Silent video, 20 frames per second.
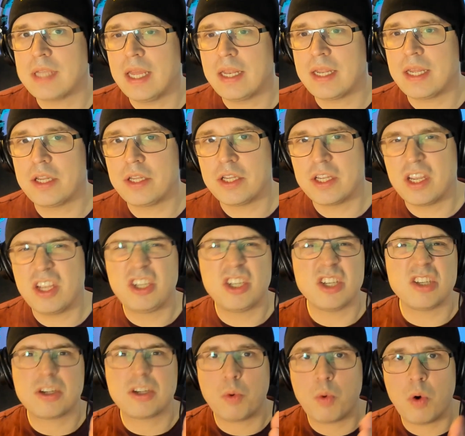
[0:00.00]
and then they
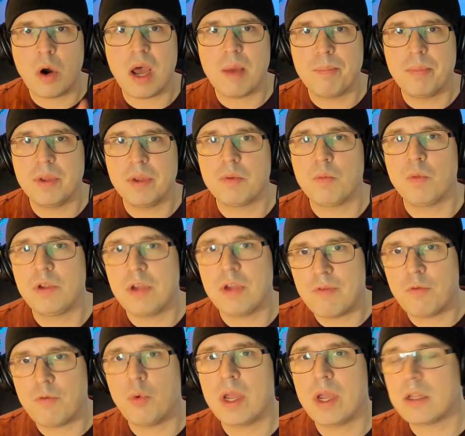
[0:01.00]
just crop it when you
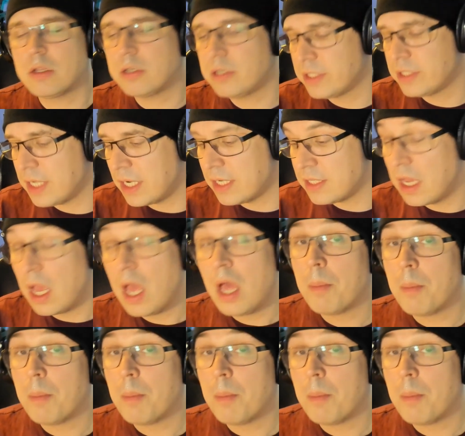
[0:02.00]
have a regular size.